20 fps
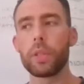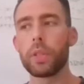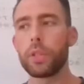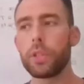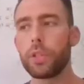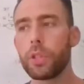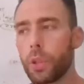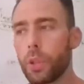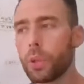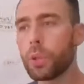
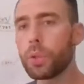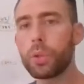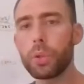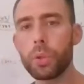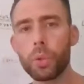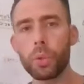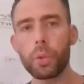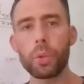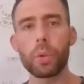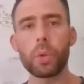you
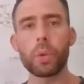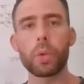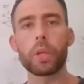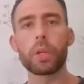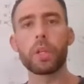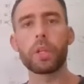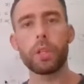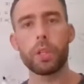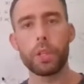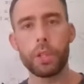do,
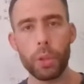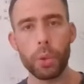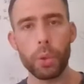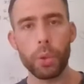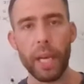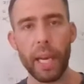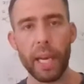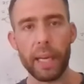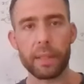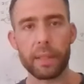you
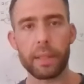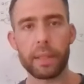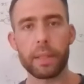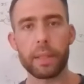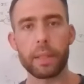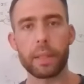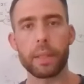get.